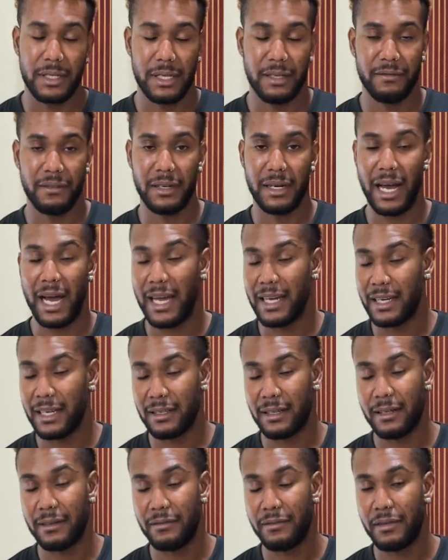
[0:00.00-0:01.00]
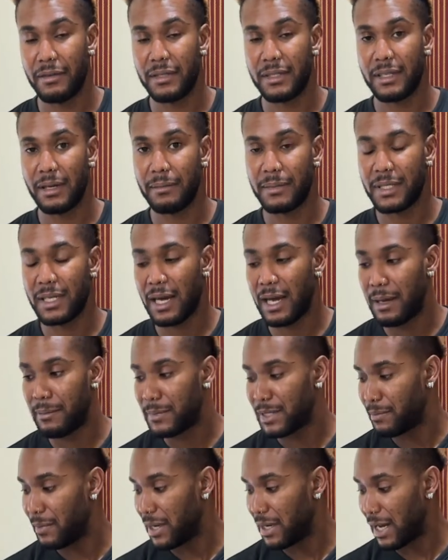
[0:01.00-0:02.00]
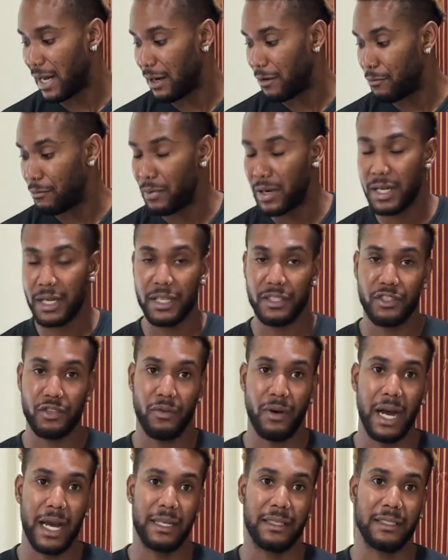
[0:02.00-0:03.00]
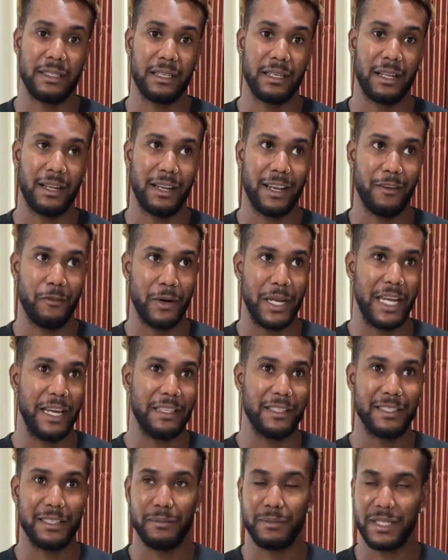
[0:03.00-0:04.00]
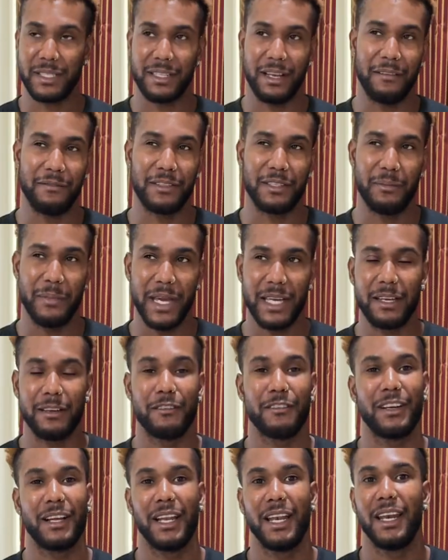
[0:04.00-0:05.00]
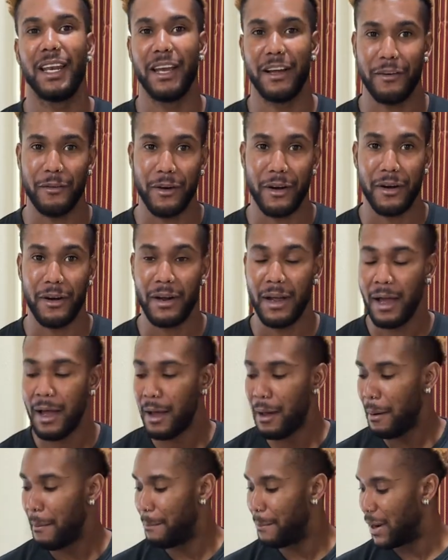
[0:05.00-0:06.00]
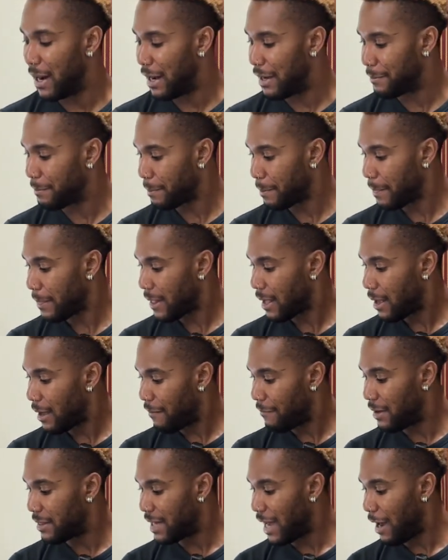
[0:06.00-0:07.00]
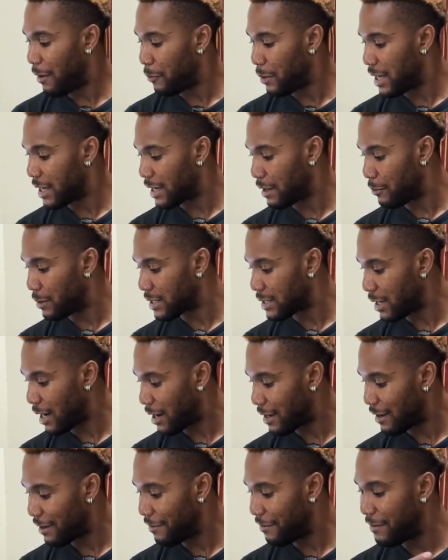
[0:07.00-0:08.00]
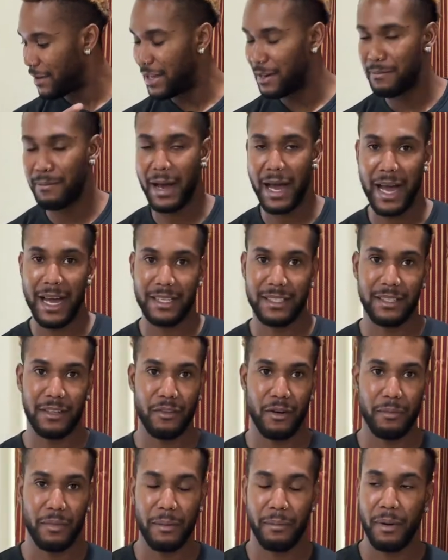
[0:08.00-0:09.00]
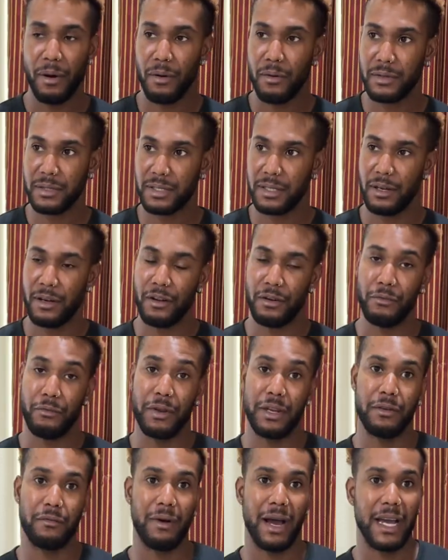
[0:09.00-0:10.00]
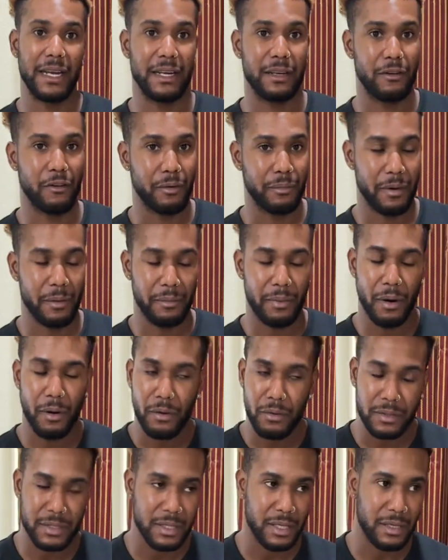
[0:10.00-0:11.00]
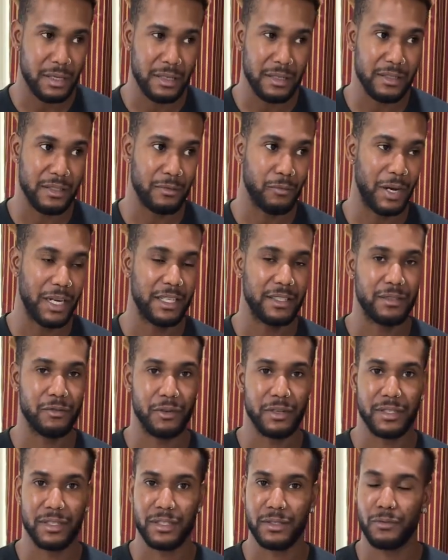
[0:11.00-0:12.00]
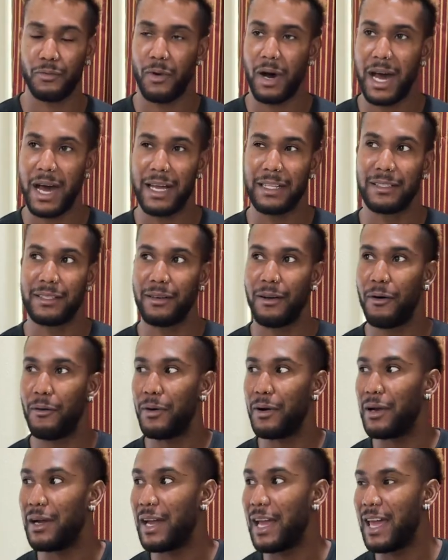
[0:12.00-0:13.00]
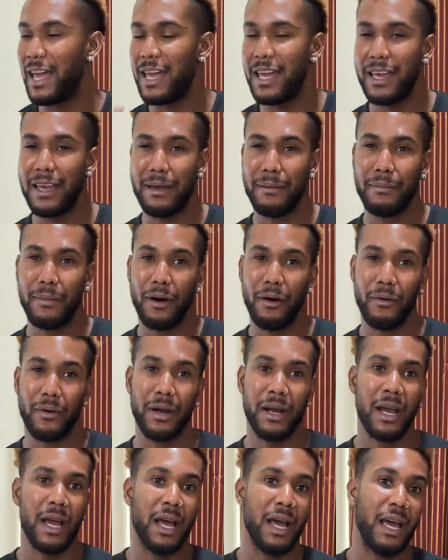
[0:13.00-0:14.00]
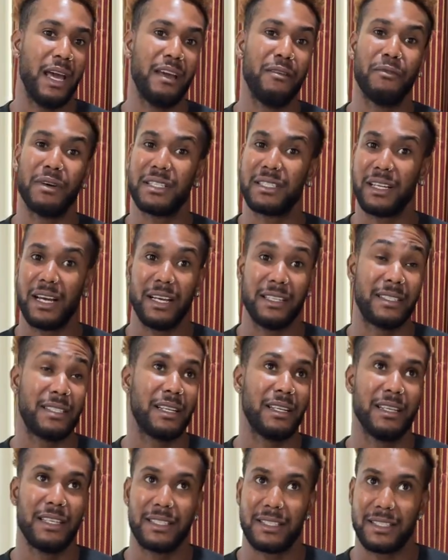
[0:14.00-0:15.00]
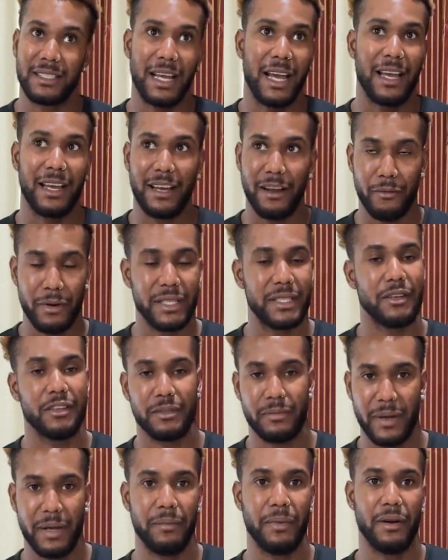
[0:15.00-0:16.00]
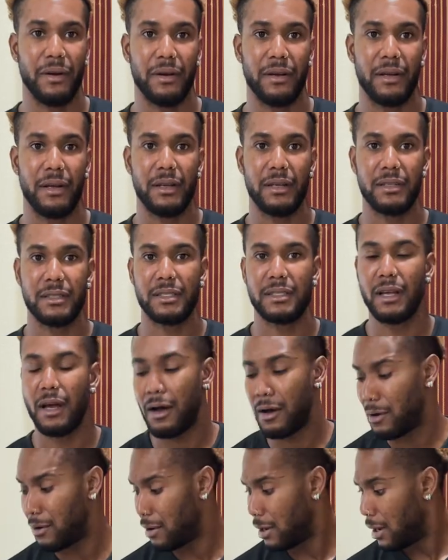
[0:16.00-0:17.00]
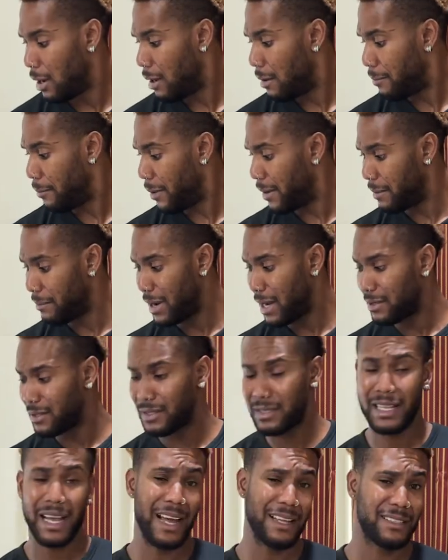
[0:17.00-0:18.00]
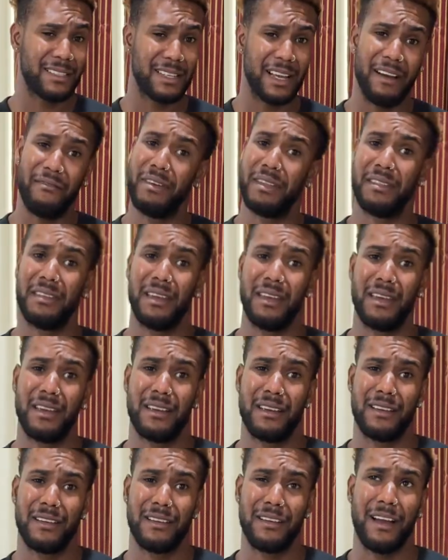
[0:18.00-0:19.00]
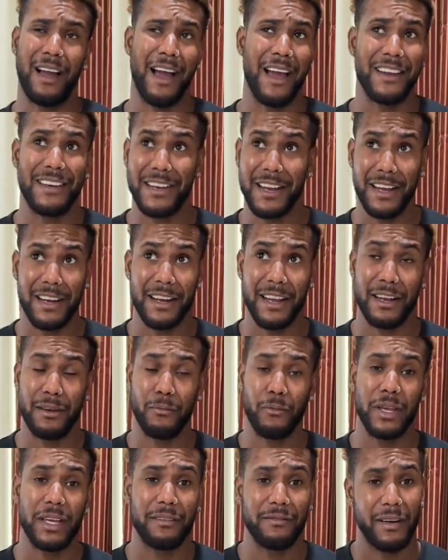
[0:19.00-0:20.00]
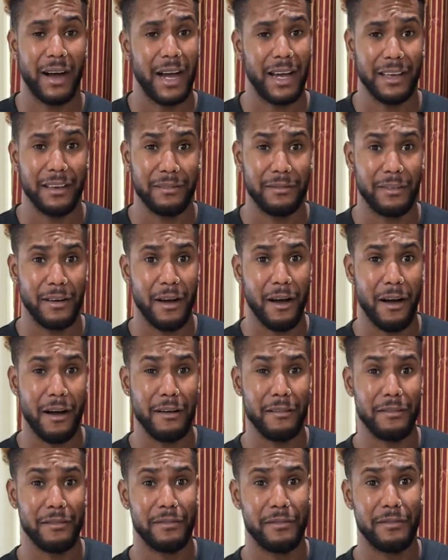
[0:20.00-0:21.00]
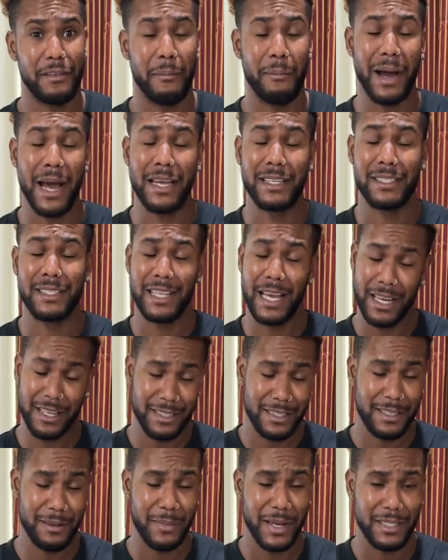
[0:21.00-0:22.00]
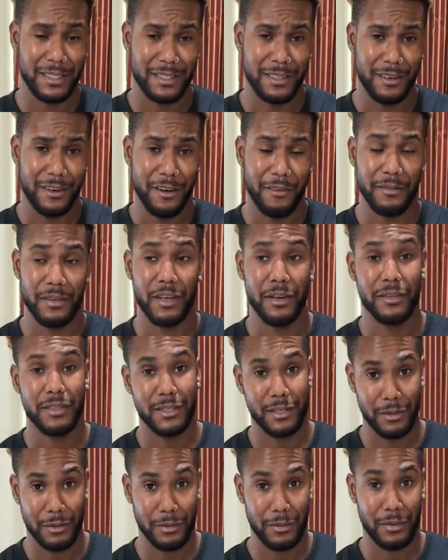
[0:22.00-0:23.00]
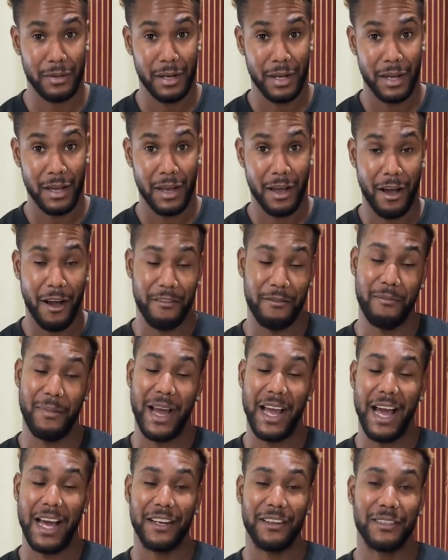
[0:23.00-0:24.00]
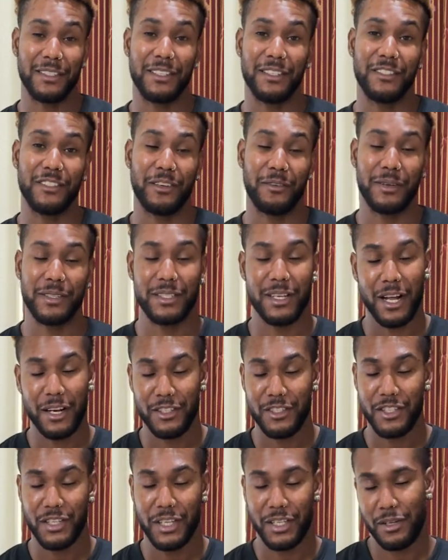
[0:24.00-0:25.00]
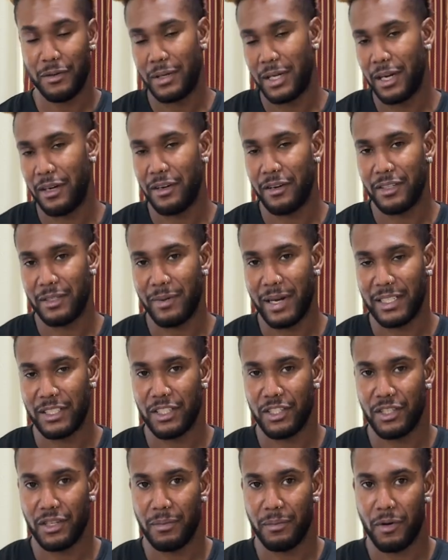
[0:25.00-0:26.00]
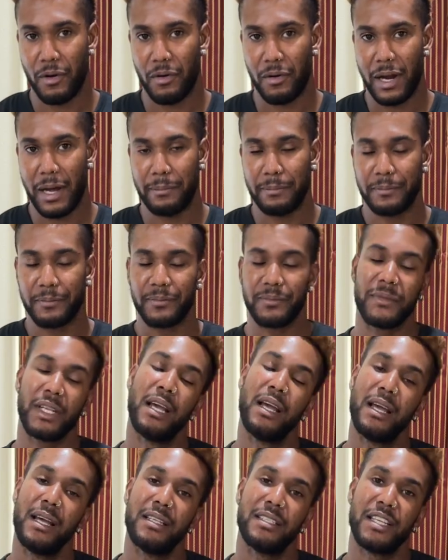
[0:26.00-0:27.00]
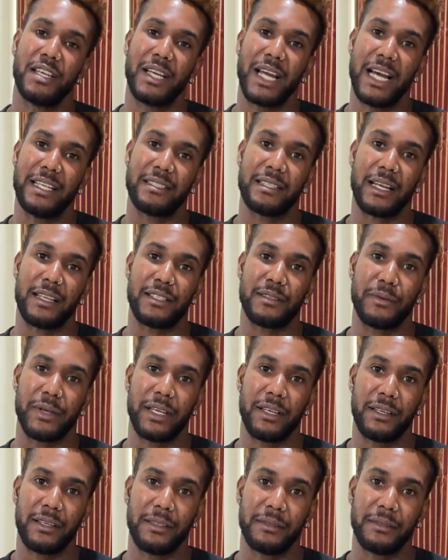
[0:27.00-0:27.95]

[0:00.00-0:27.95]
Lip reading: Even I get confused sometimes, but I'll really try to create some stuff to make it clearer. But for that week, it was a lot of feedbacks on our proposal, rewriting our proposals, what is our SWOT, our aim, or it's like a research paper. So pretty much that's everything I did in week 5 of my second semester of year 2 of my adult and gerontology acute care nurse practitioner program. See you guys next week.